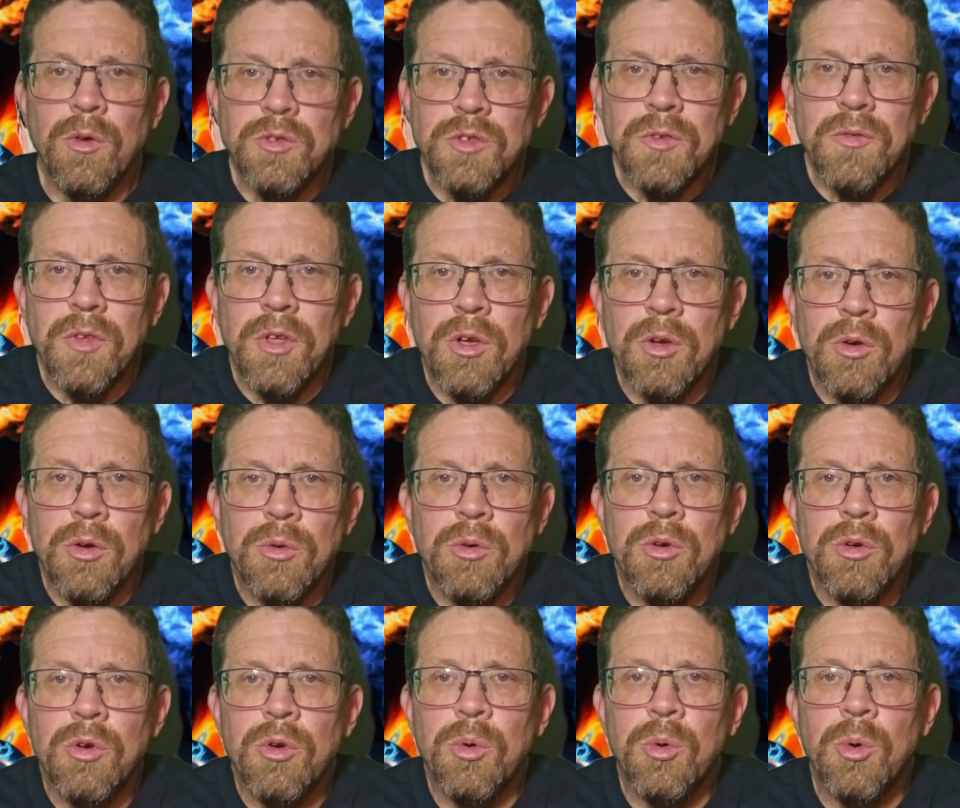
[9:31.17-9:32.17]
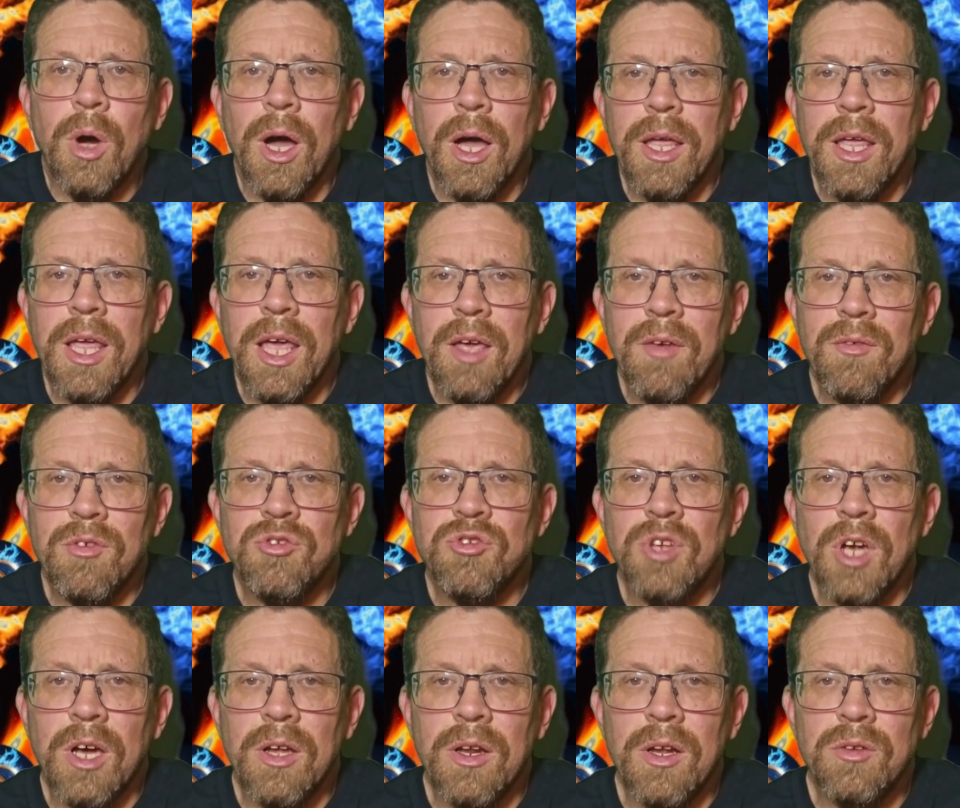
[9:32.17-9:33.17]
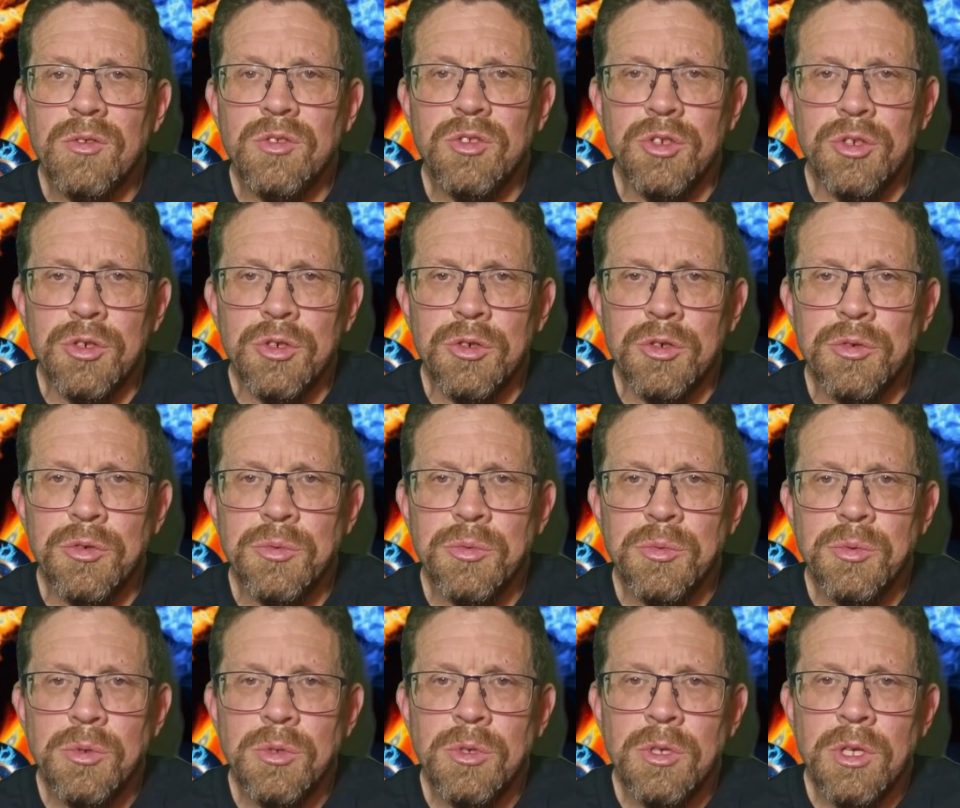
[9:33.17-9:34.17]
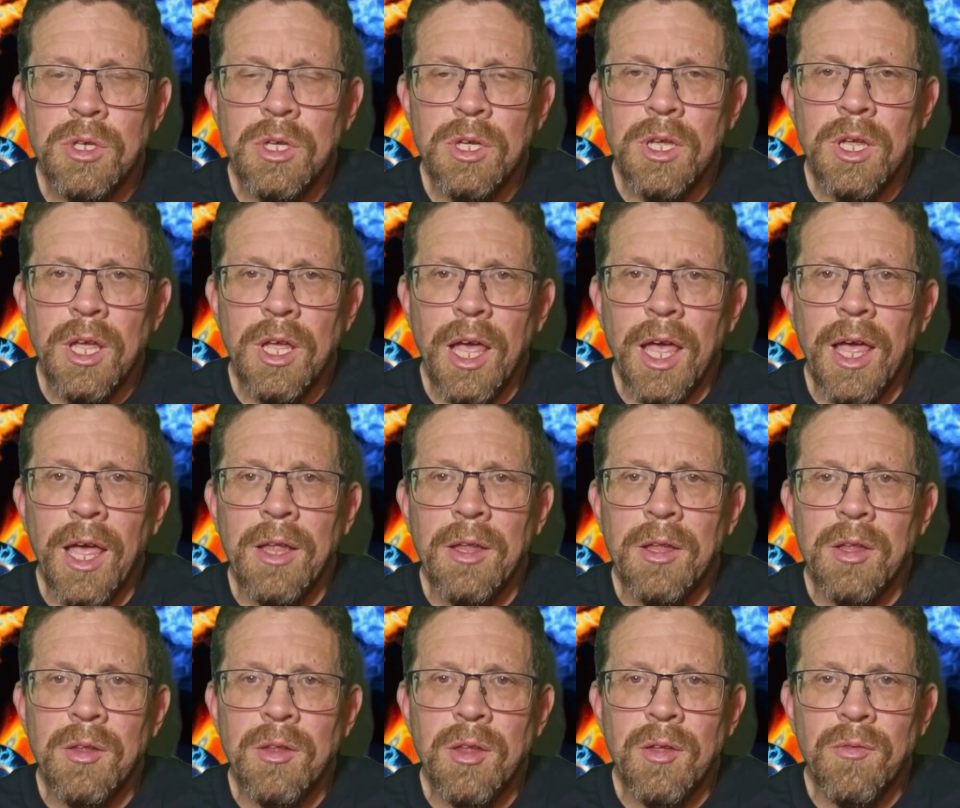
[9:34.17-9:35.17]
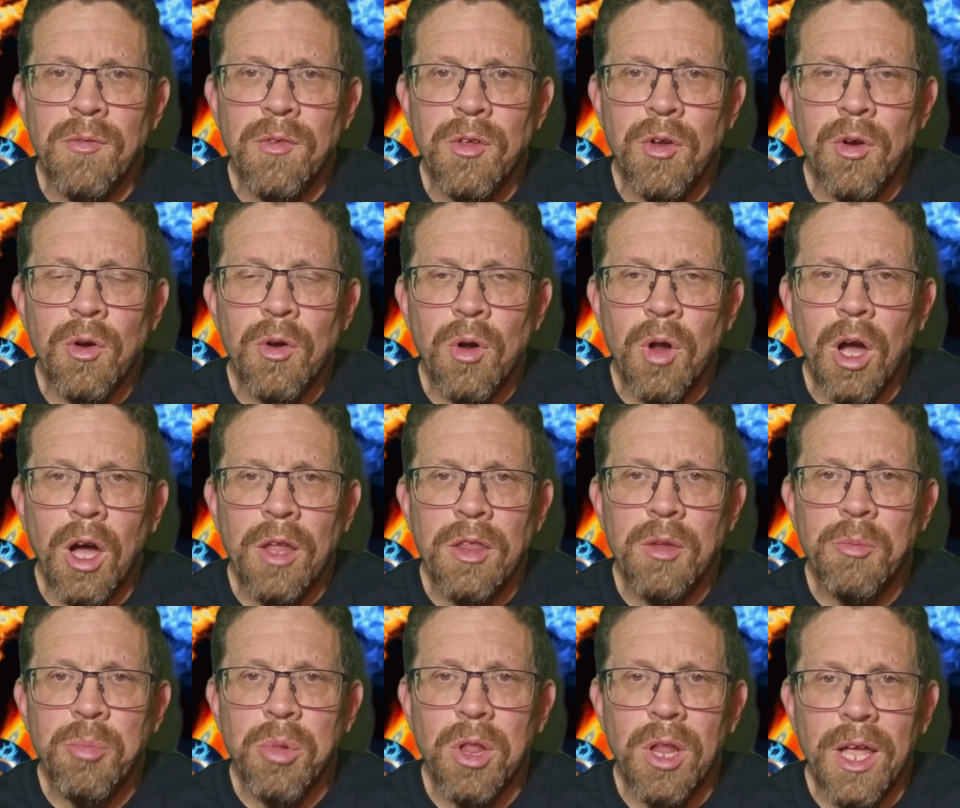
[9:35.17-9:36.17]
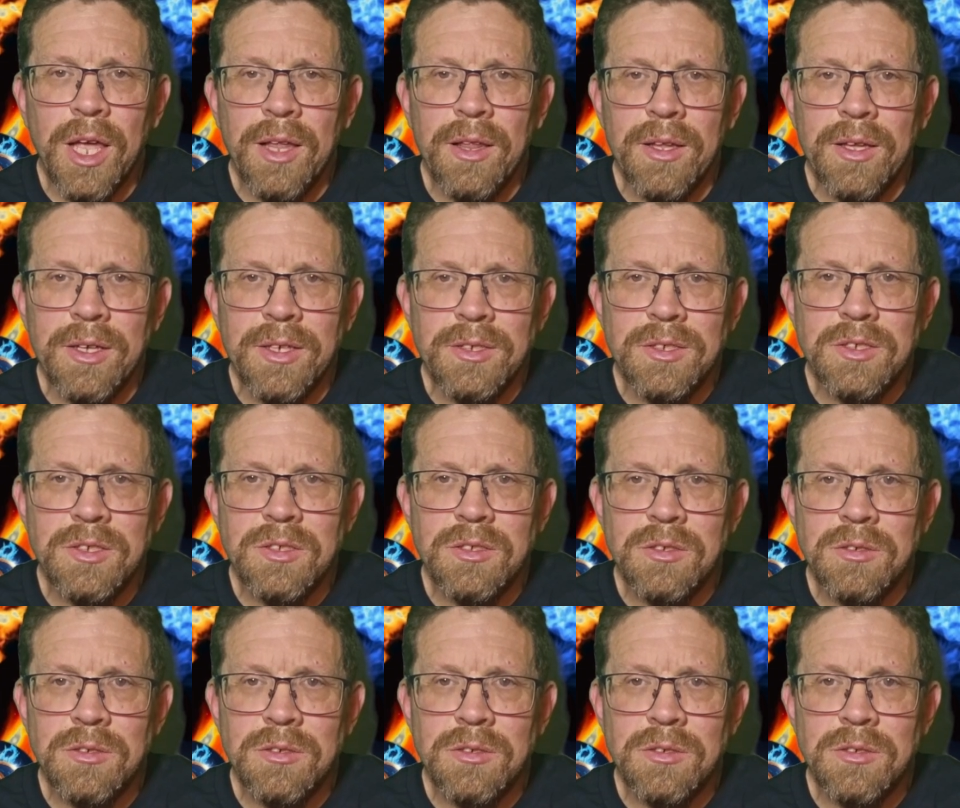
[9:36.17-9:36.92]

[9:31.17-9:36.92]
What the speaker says: of you who I gave a shout out to, and if you're on the playlist,